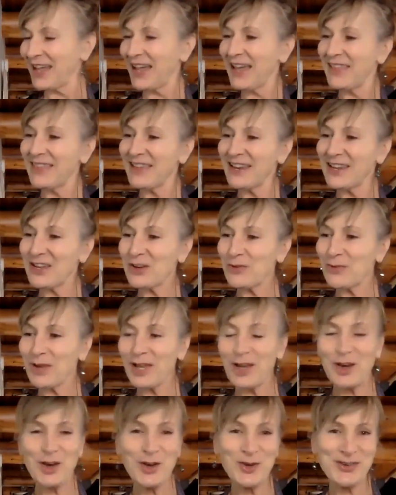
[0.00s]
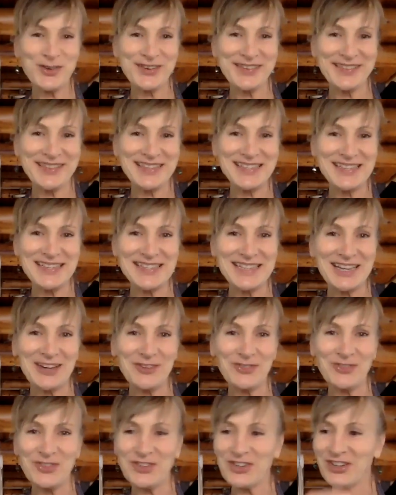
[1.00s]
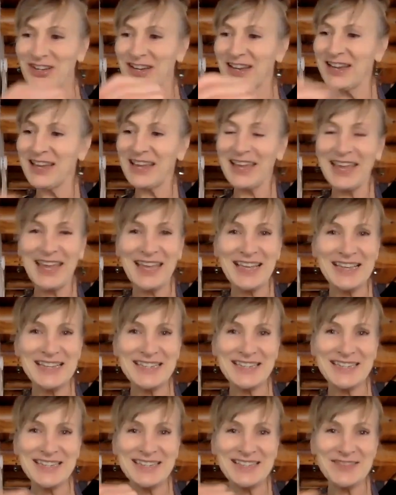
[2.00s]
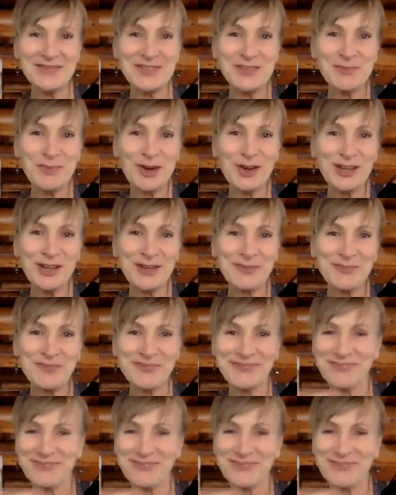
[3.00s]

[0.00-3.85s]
And then here we go. This is after 8 days of sprouting.